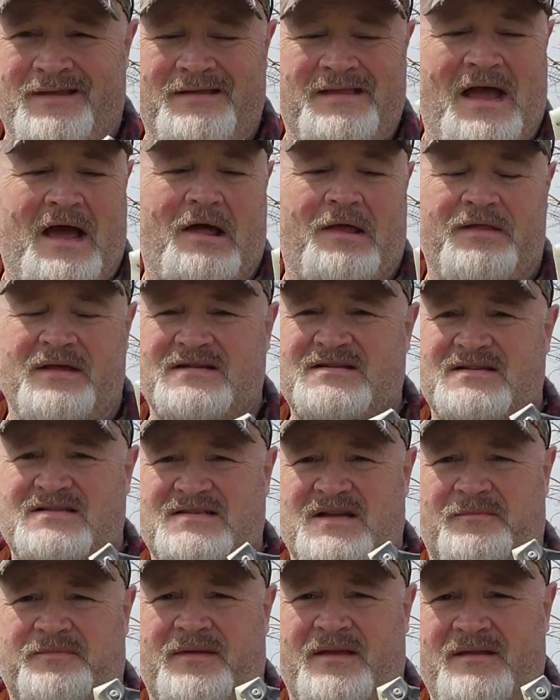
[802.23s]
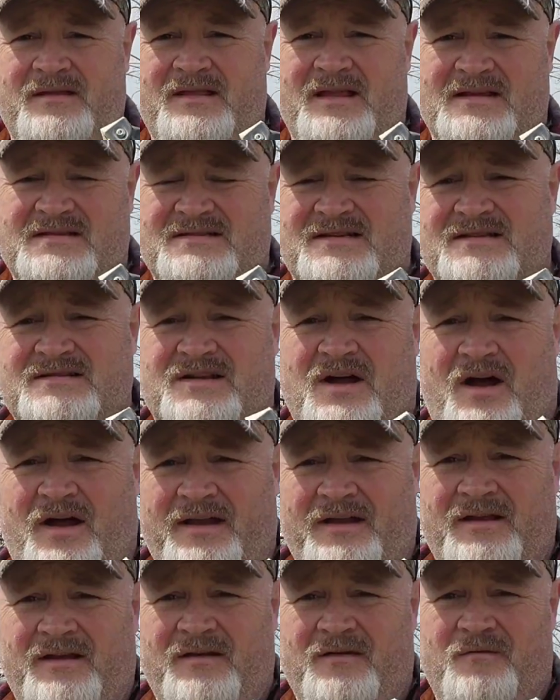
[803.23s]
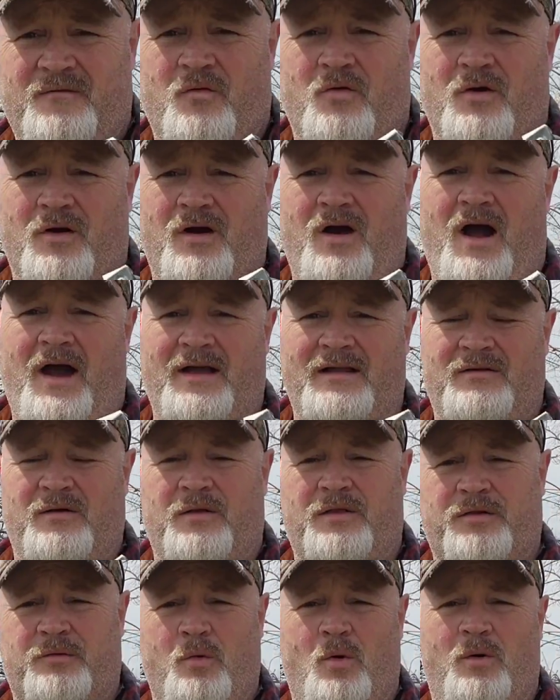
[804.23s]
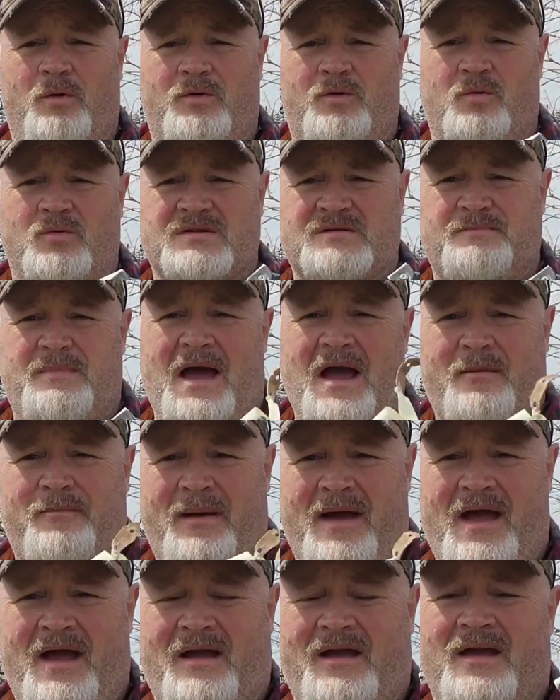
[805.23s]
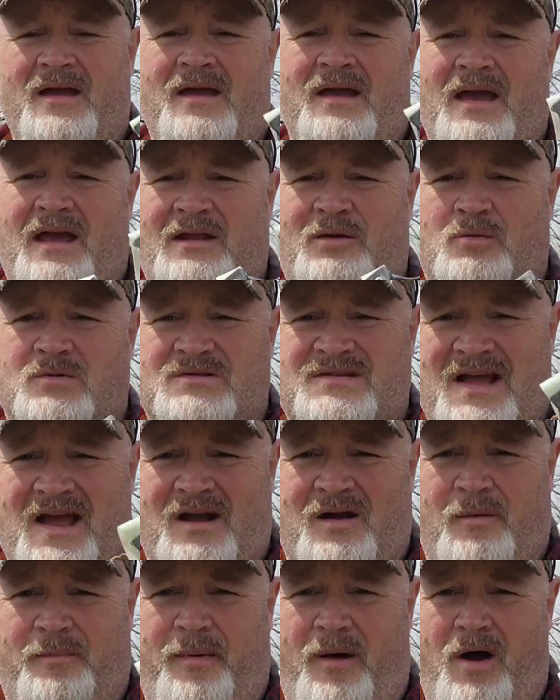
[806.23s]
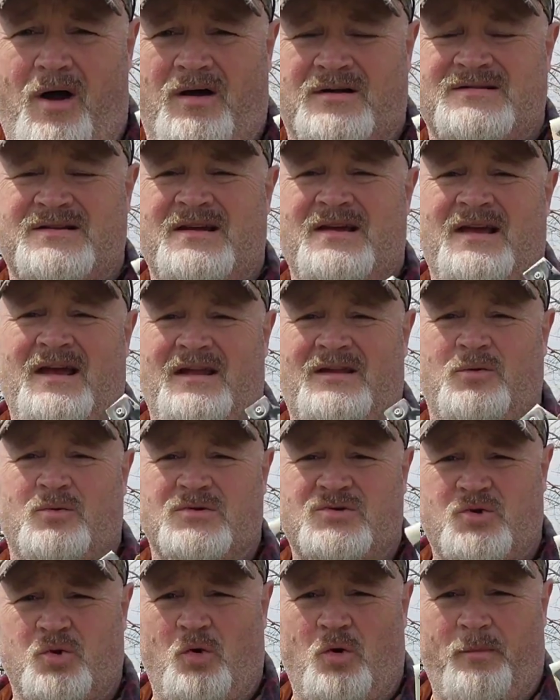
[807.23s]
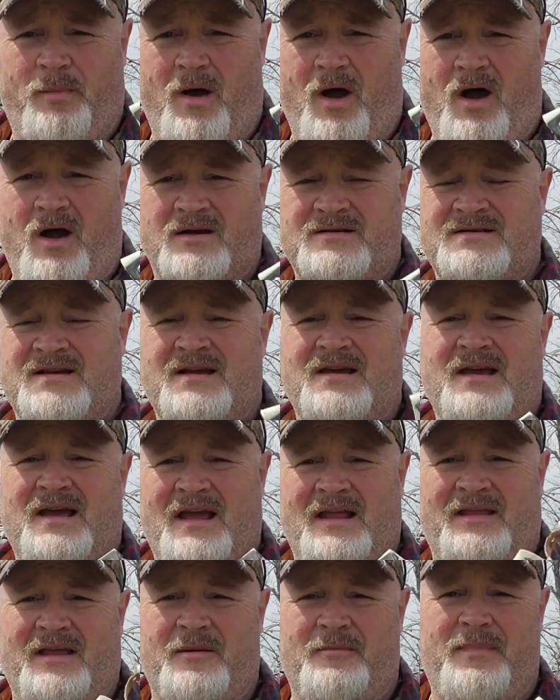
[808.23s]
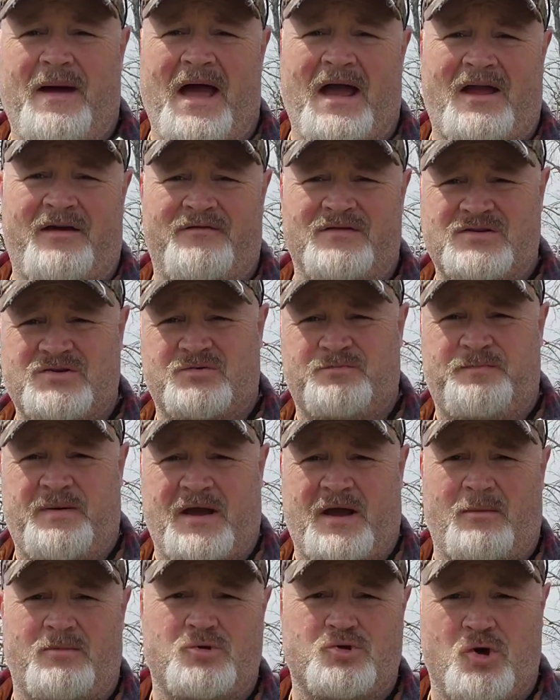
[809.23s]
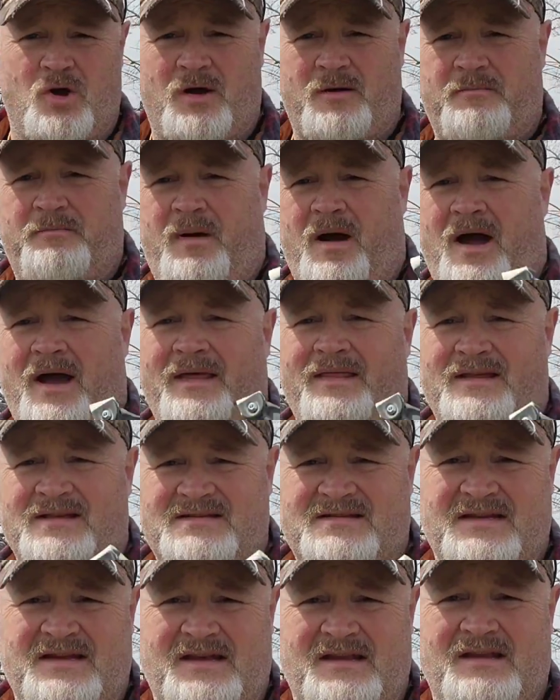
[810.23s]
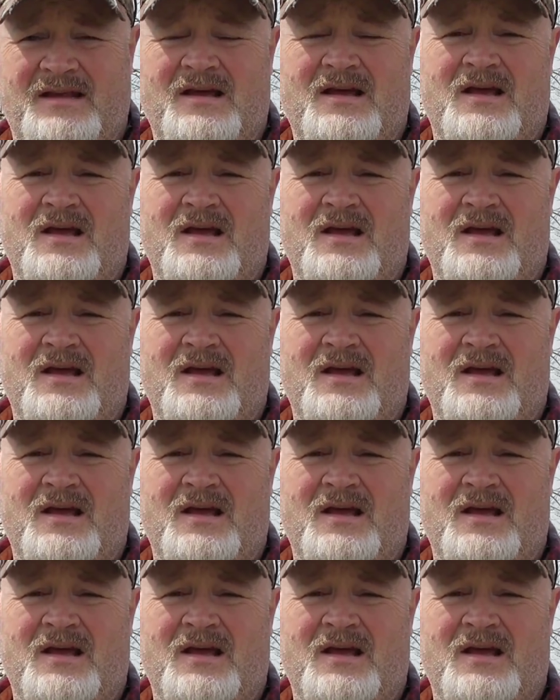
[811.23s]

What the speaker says: Now, this is something that's designed for a guy to throw into his backpack, into his tackle box, into his toolbox, into the back of his pickup truck, behind the seat,